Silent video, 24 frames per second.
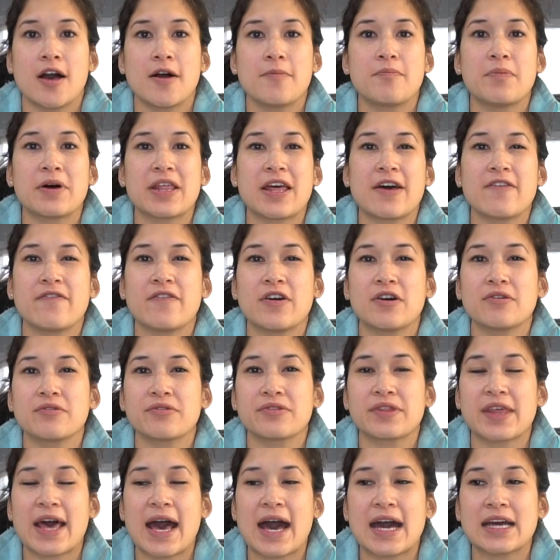but I
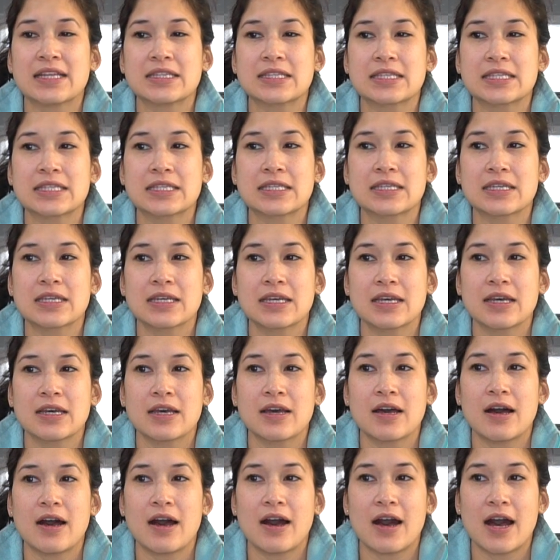felt that
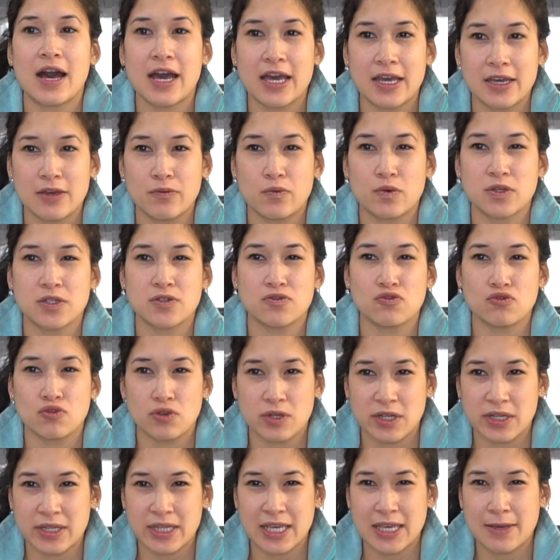I was
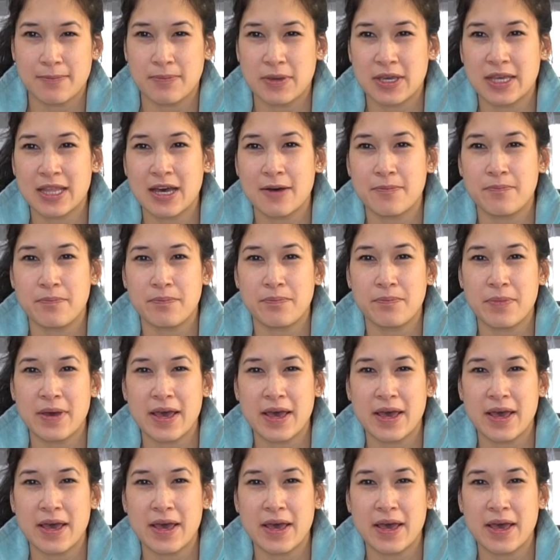really beat up